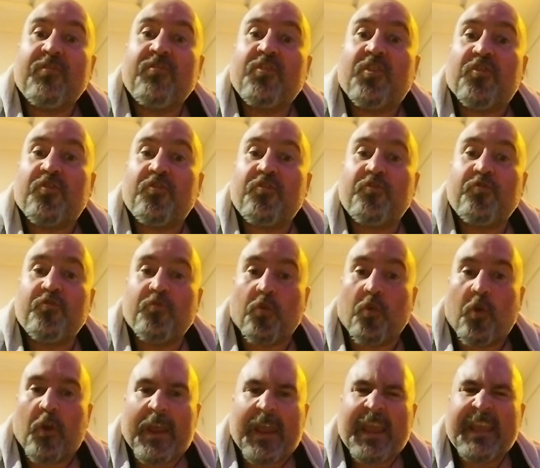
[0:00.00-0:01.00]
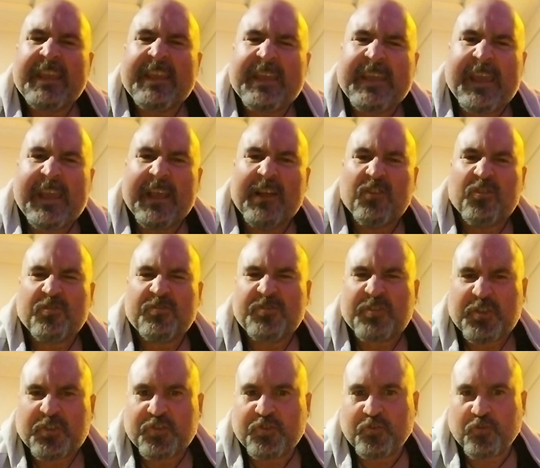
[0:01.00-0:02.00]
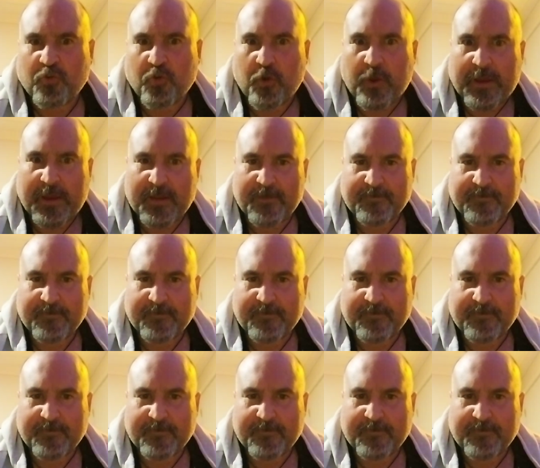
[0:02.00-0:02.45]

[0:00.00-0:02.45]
destroy, kill, destroy.